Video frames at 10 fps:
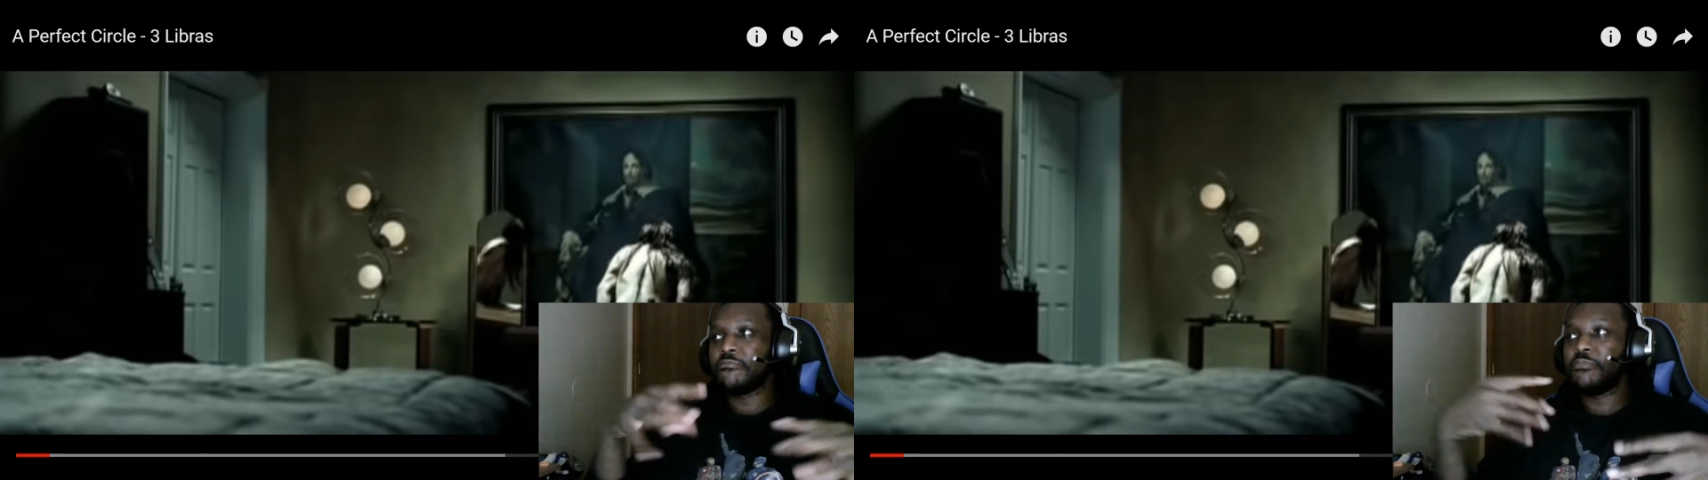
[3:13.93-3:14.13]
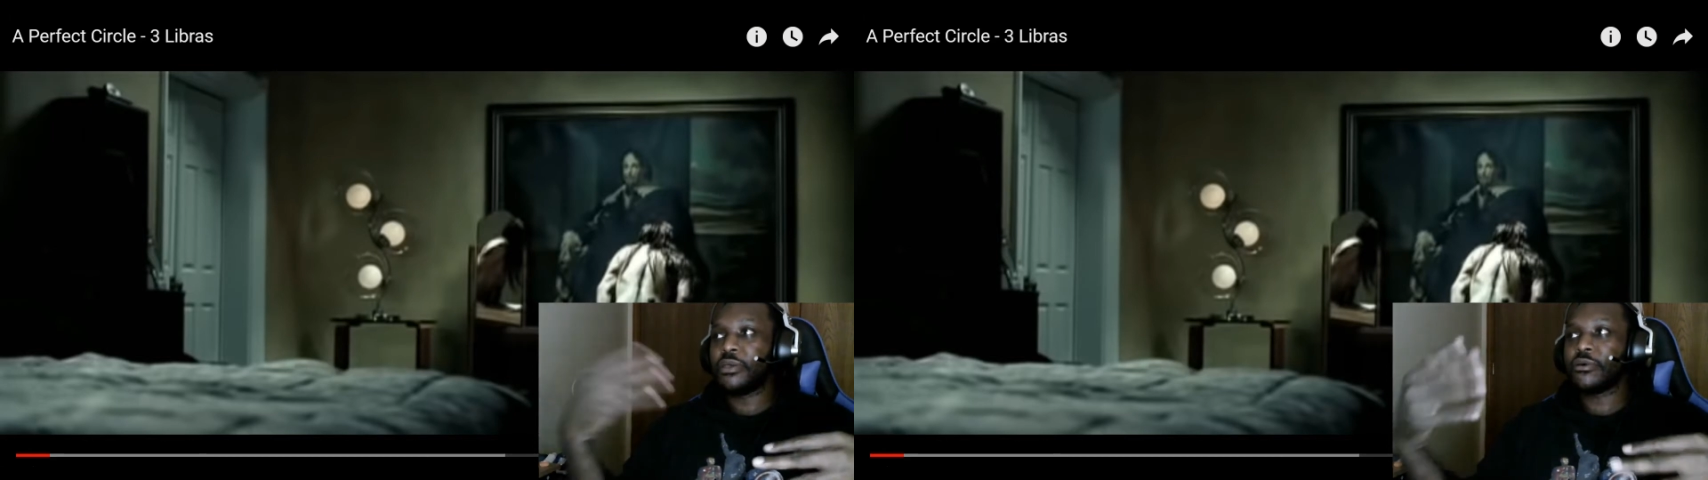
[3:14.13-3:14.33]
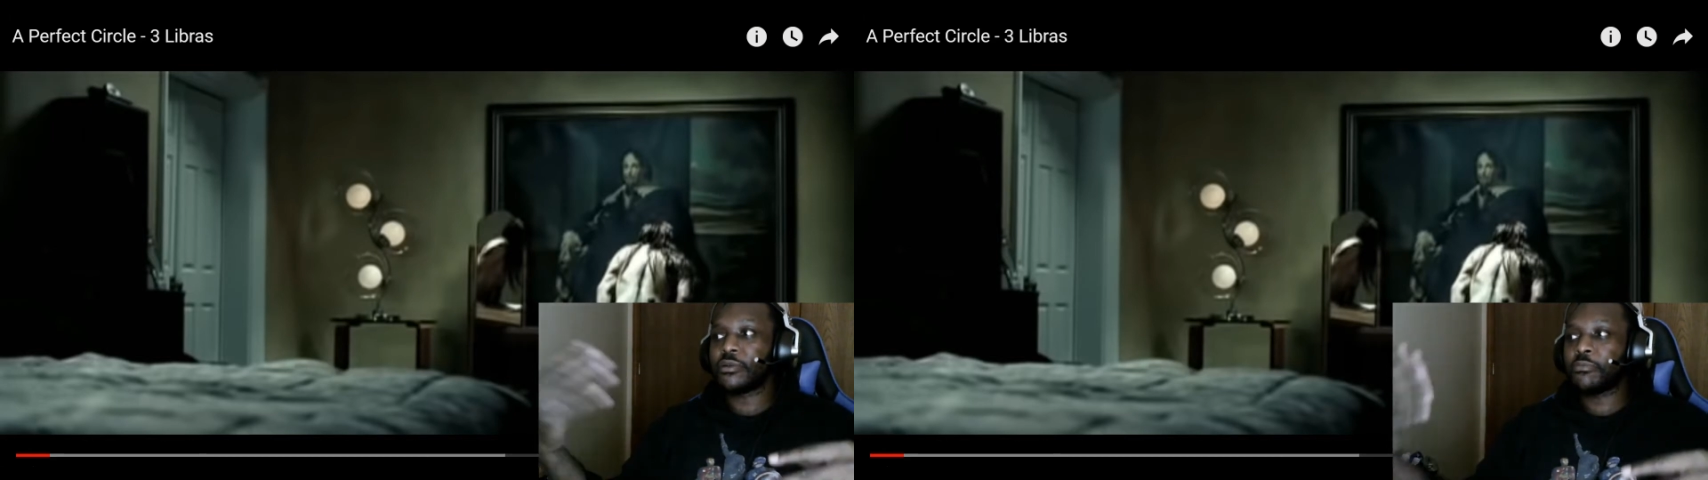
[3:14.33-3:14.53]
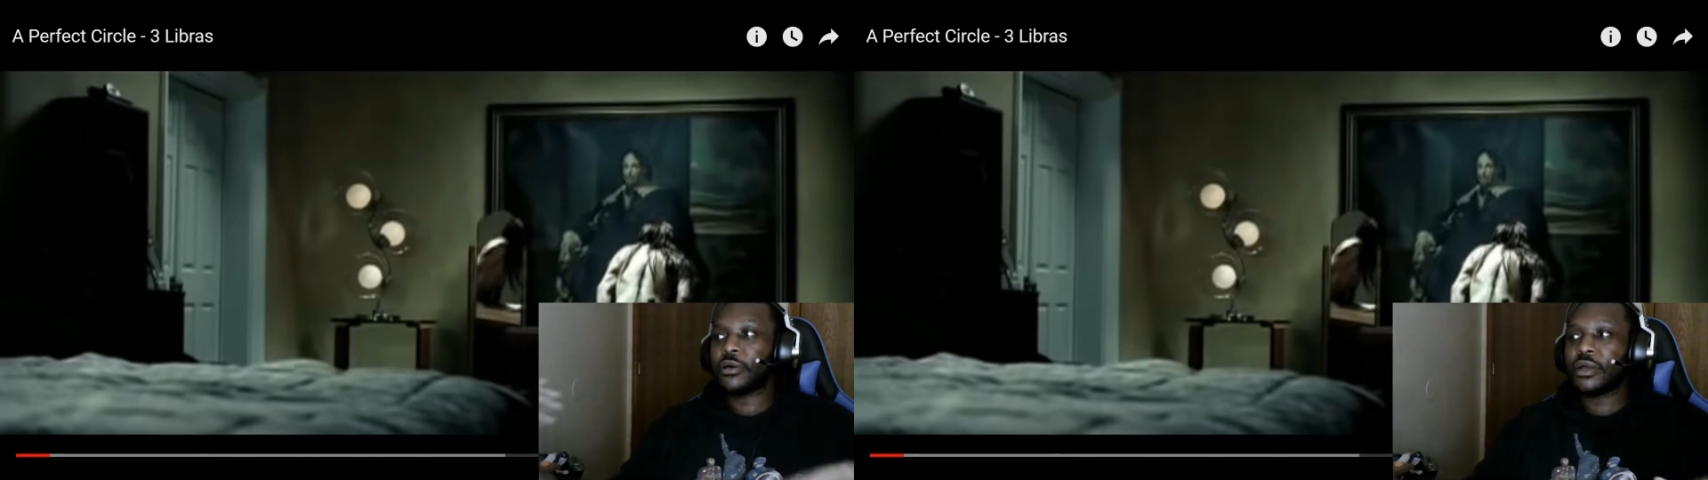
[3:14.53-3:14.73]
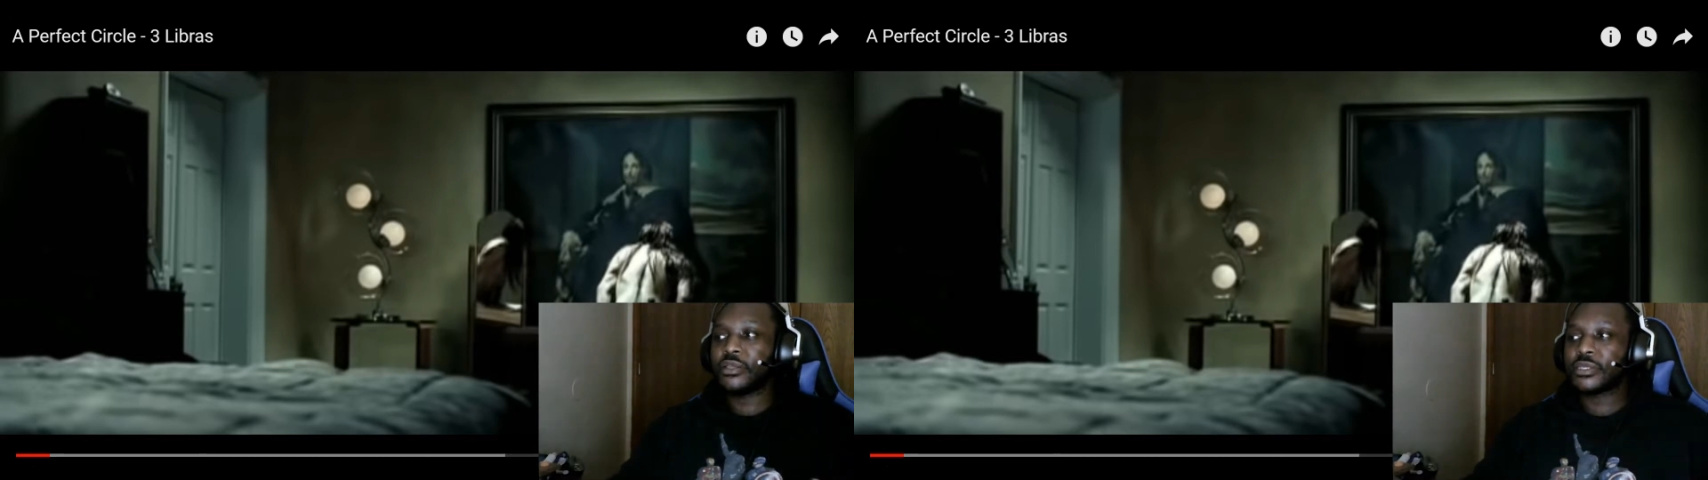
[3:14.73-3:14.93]
build
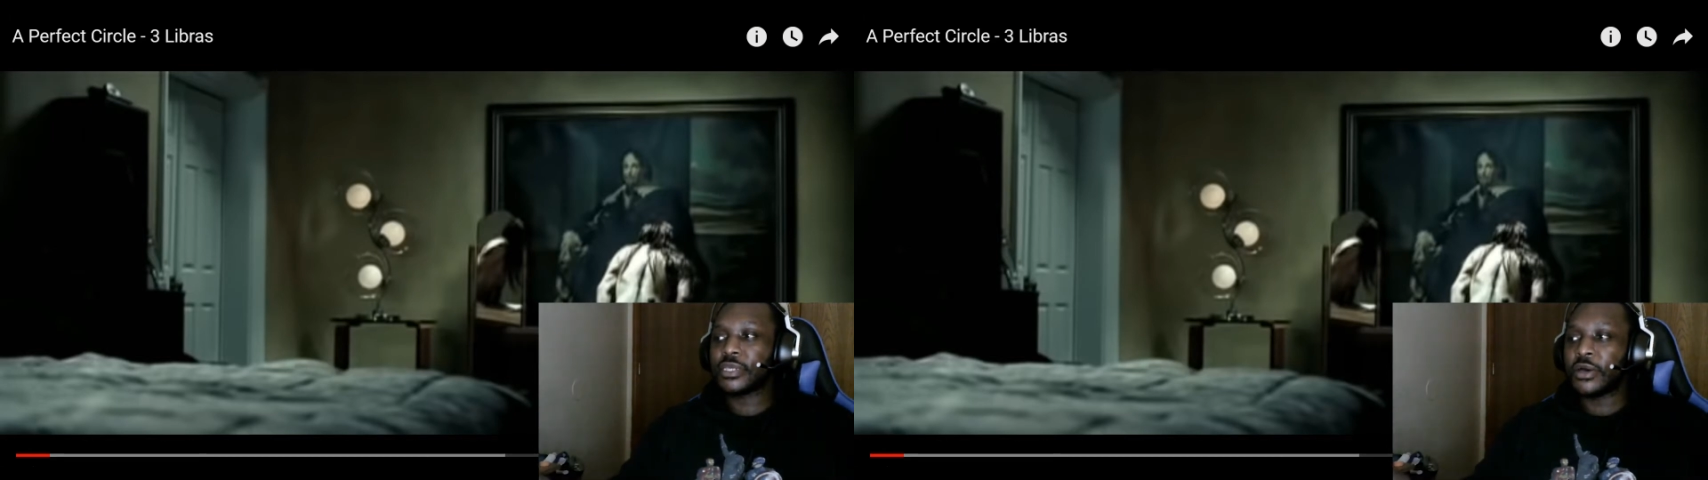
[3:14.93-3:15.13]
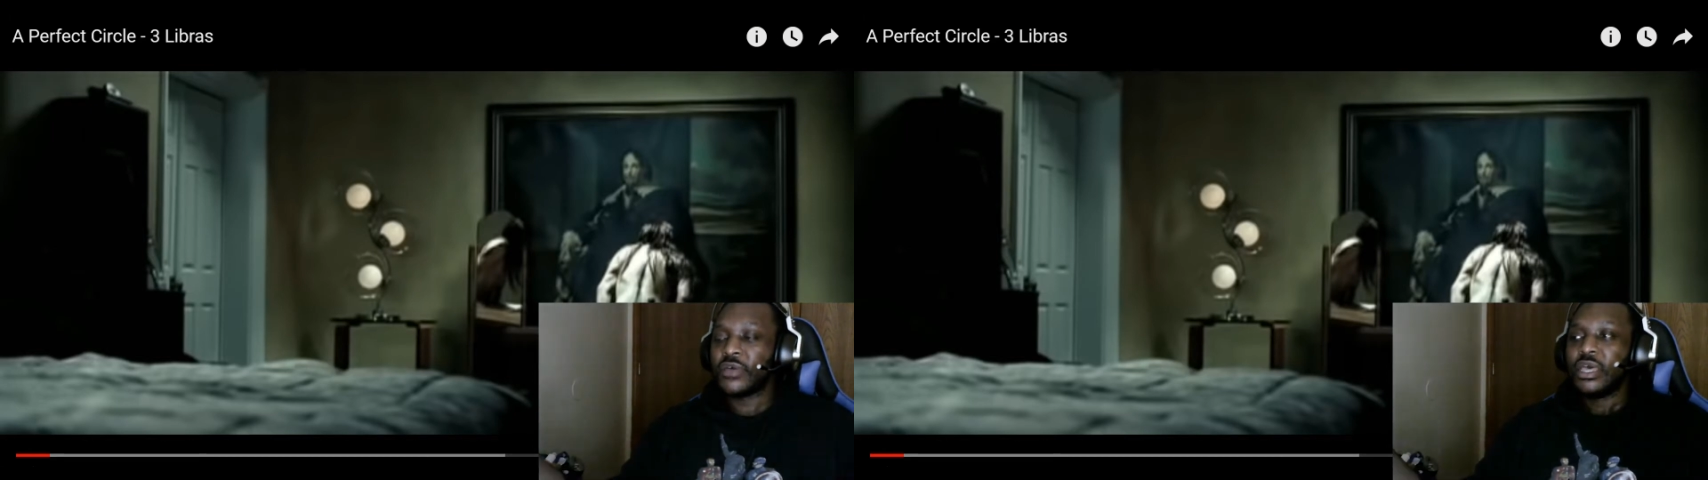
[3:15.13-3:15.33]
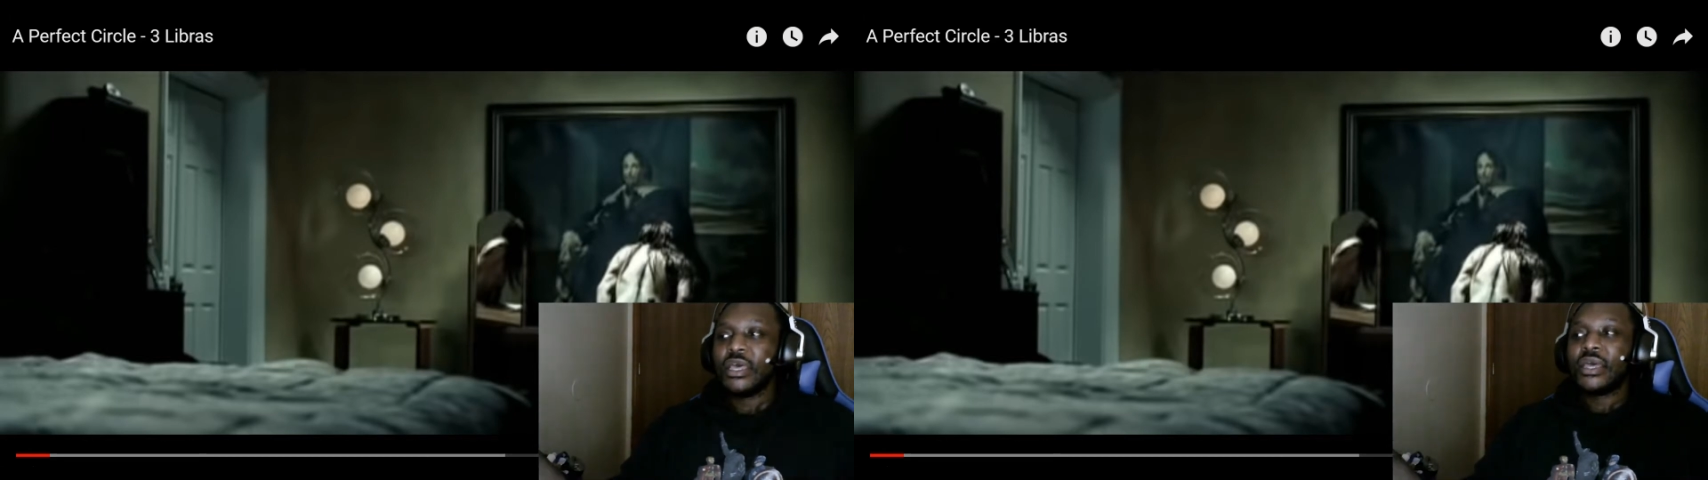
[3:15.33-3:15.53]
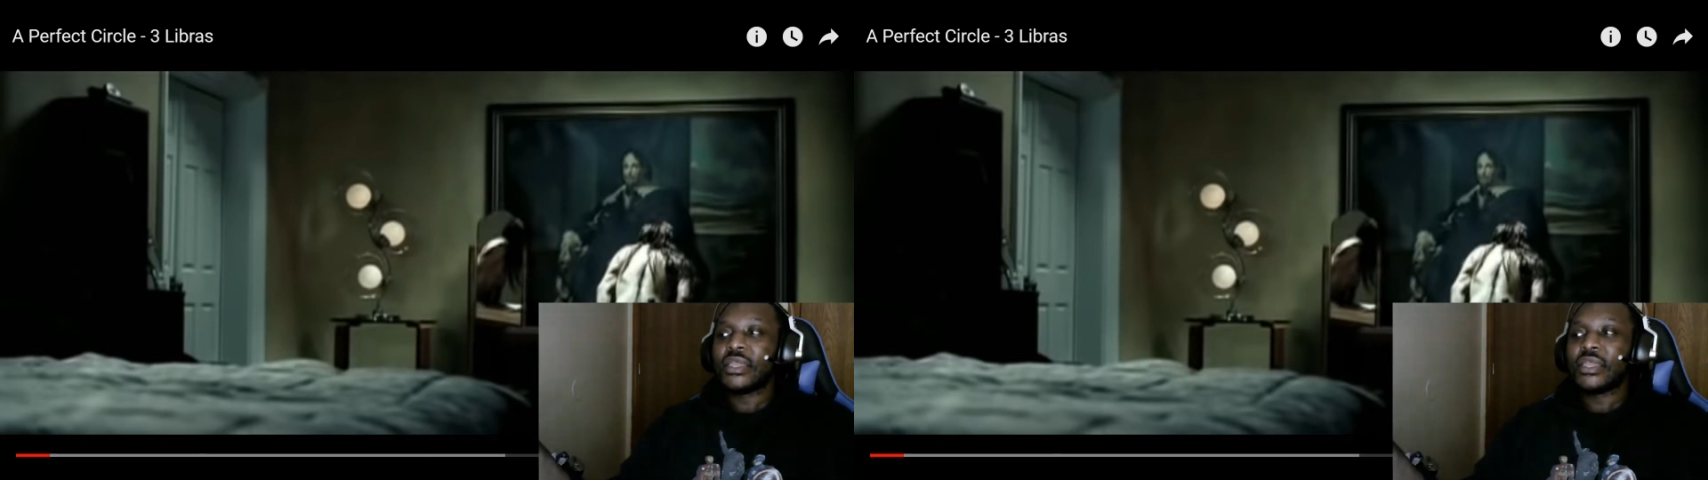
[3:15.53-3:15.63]
upon itself.